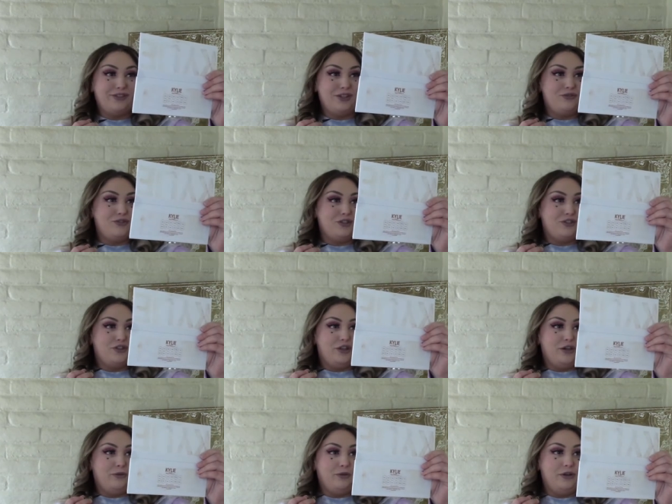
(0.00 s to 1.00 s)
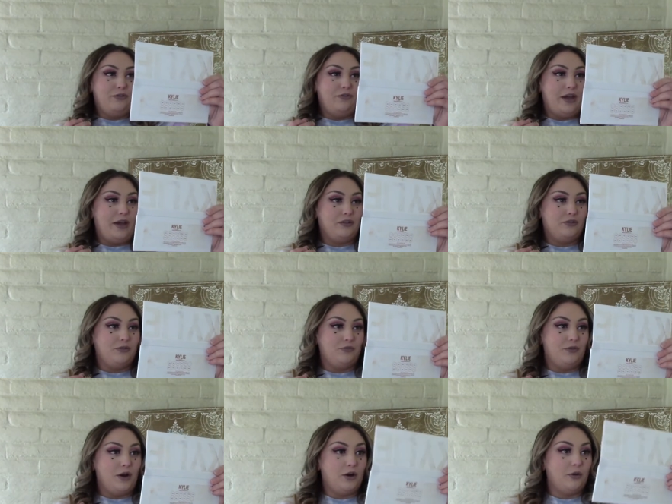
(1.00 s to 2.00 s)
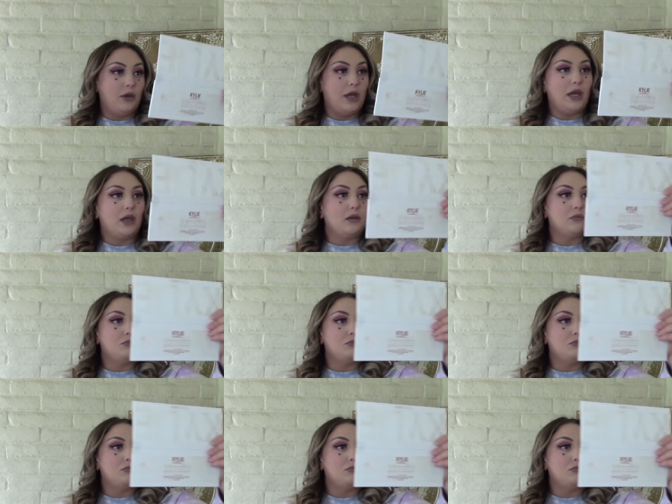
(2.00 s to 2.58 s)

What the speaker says: You just look real fast from far away.